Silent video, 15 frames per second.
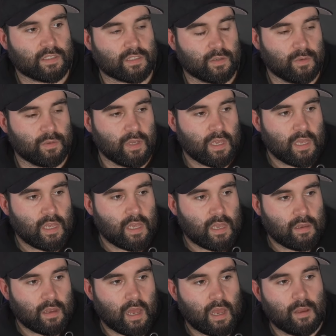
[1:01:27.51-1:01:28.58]
So
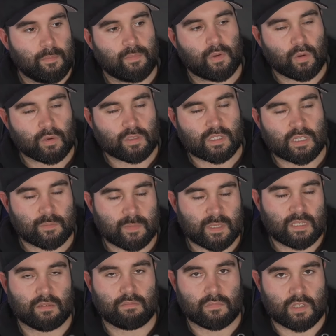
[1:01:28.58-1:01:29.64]
Connors has
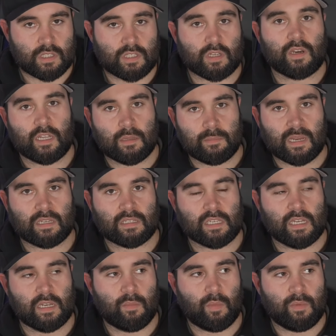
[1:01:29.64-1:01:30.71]
been designing the
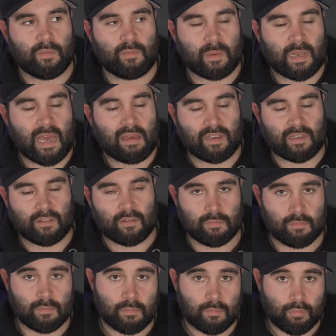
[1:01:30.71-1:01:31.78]
magazine and we've been having
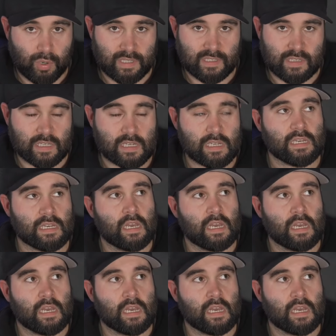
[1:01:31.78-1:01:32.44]
them printed.